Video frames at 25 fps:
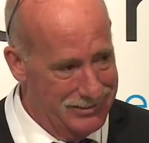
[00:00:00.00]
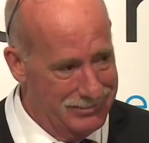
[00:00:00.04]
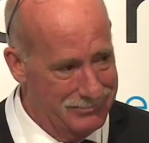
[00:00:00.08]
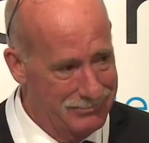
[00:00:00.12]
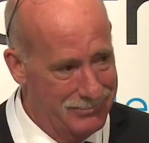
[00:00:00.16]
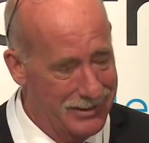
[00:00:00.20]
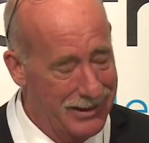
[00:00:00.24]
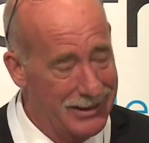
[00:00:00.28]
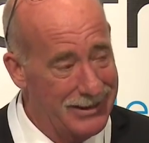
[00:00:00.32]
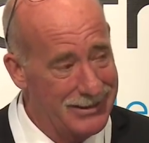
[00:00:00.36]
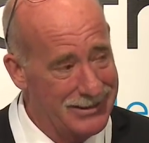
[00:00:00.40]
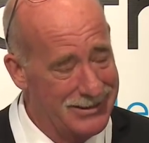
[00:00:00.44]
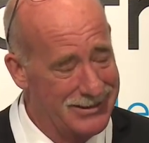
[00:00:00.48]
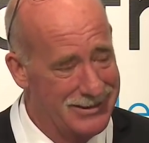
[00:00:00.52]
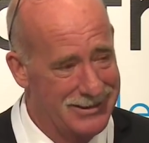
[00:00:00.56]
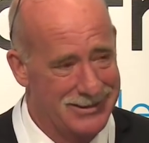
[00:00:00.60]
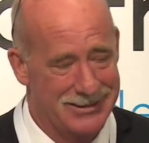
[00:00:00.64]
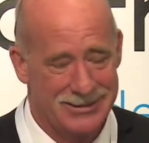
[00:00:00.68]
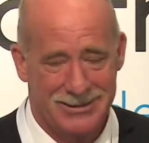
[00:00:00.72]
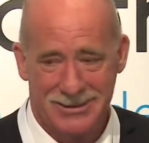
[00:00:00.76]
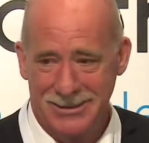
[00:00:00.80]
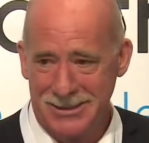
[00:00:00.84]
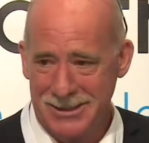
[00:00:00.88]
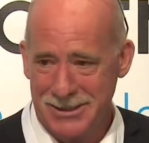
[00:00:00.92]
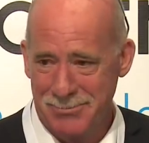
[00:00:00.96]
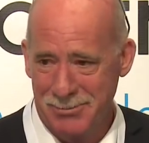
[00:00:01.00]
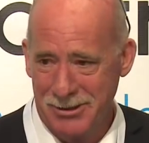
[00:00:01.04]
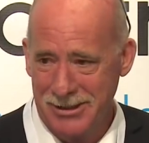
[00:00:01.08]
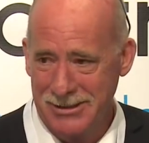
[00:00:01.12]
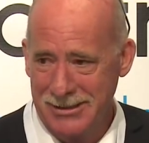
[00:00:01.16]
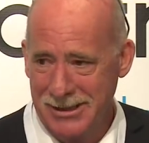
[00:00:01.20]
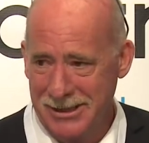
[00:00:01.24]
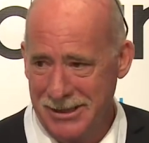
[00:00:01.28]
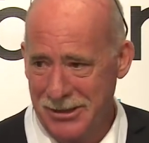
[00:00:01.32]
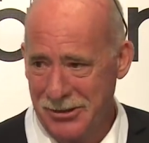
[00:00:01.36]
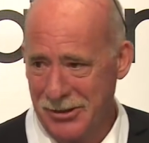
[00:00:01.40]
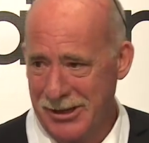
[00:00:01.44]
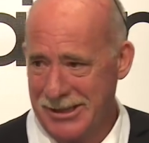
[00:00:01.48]
mate, it's been
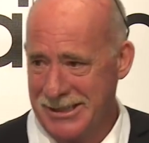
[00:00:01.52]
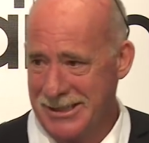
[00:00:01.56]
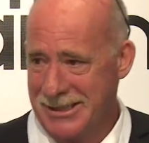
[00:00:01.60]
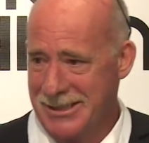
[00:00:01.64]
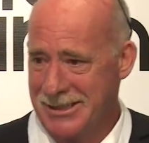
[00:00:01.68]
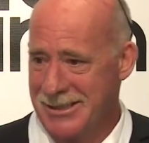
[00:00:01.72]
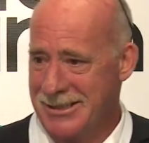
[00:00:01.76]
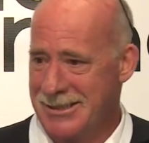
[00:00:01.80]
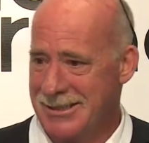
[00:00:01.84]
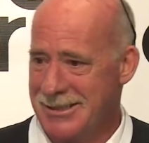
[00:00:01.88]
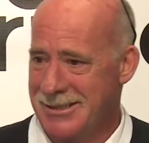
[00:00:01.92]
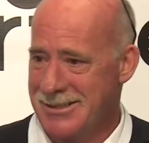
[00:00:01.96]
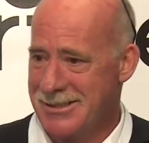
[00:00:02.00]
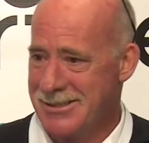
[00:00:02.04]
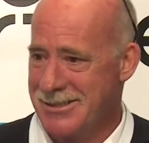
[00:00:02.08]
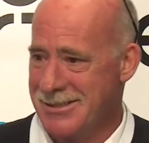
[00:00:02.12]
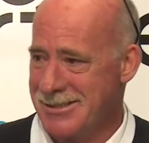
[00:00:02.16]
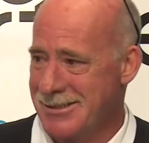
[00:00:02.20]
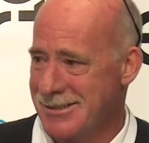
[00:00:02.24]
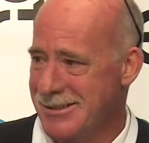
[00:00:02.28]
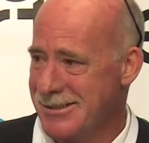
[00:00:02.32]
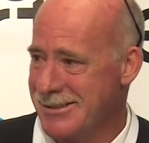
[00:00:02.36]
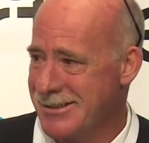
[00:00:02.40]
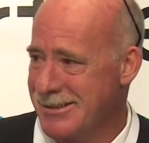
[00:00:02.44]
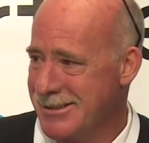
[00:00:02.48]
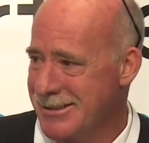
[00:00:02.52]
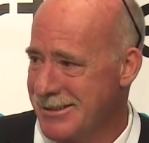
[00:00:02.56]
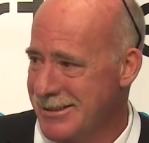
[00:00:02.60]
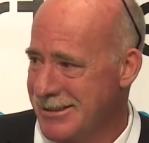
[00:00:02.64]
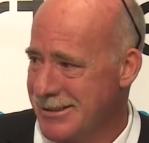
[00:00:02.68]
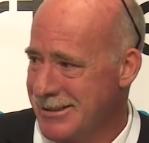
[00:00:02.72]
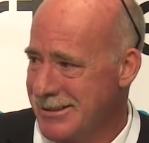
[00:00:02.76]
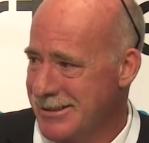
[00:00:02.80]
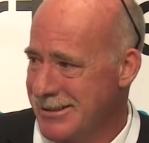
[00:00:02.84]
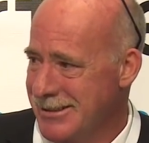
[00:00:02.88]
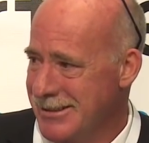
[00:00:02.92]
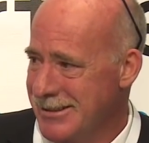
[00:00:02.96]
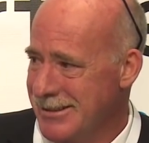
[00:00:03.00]
there 90 years
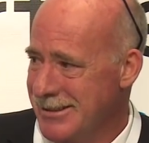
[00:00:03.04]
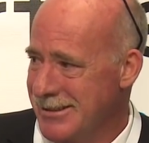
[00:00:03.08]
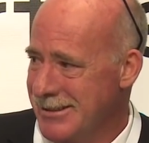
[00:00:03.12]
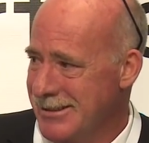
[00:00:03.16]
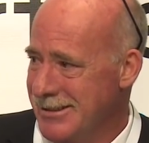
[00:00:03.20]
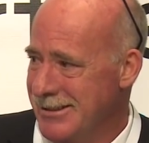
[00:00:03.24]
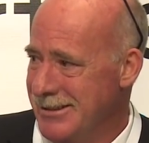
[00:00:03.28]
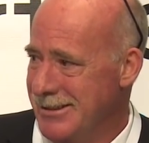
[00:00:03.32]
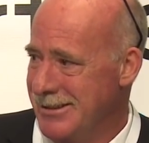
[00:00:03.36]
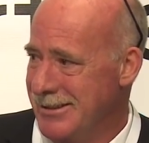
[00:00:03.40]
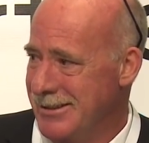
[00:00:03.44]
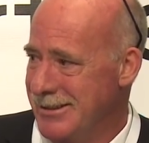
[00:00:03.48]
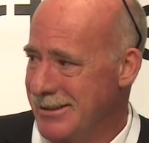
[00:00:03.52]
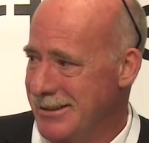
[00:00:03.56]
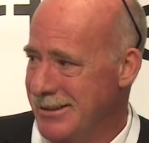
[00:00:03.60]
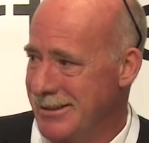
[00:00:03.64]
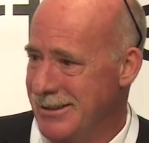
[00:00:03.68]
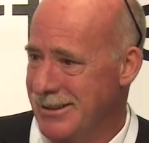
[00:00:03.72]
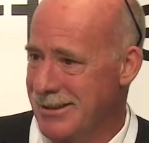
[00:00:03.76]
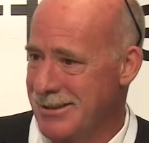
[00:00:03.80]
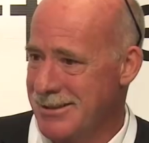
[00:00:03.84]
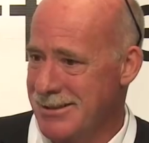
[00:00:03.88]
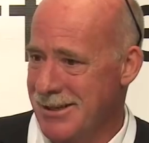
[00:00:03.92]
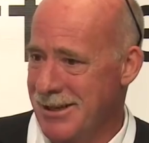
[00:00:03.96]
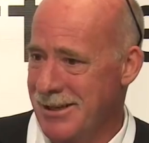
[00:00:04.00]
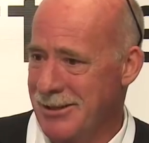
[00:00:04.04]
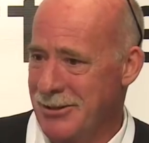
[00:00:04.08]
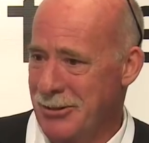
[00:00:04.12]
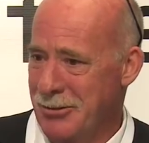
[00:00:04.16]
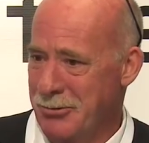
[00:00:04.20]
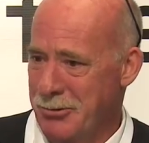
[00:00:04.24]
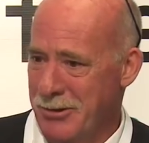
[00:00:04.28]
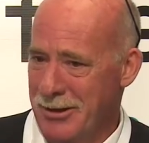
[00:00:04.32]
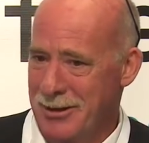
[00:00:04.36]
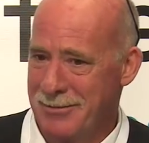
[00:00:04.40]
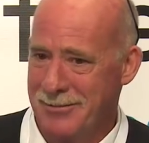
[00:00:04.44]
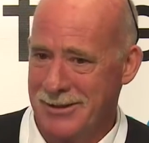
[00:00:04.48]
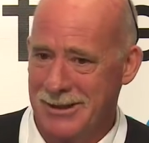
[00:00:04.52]
and it's now not
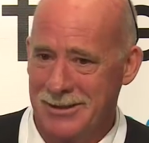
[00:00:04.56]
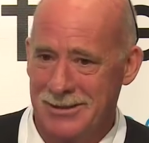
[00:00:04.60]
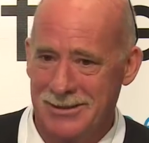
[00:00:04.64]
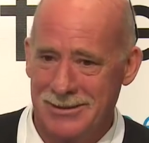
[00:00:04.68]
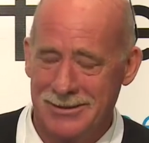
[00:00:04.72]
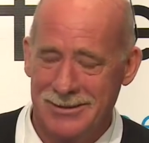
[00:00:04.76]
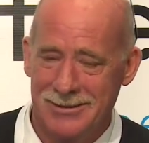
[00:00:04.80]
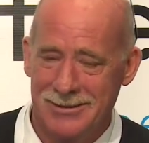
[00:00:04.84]
relevant.